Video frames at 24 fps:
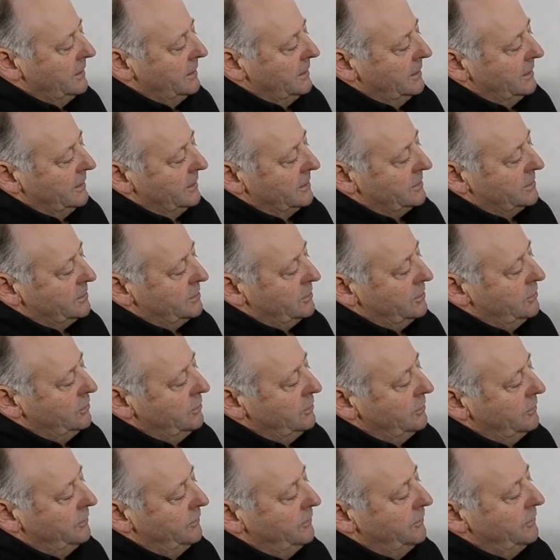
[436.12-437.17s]
is
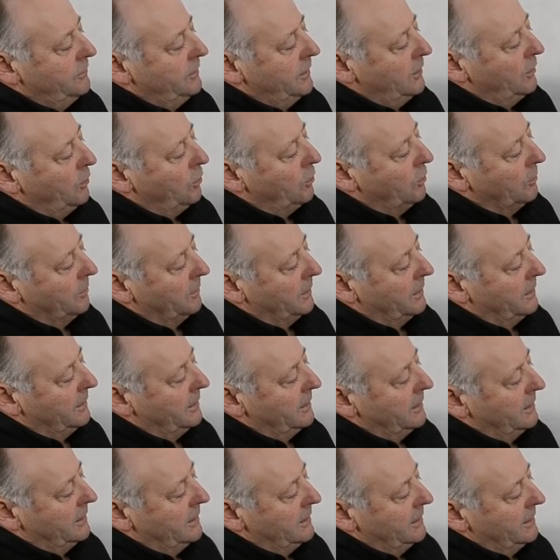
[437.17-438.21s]
screwed fully home.
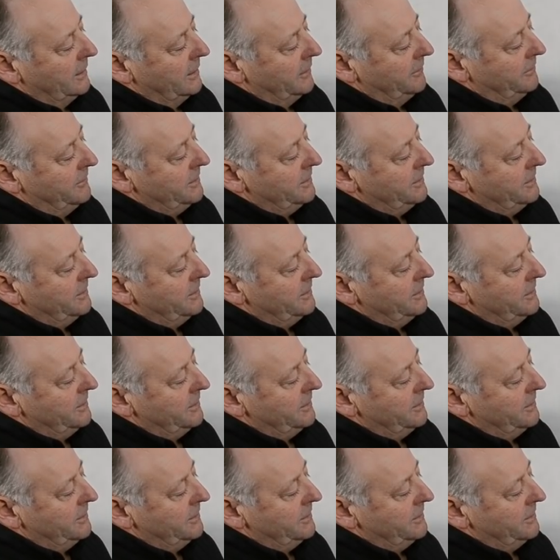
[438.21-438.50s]
If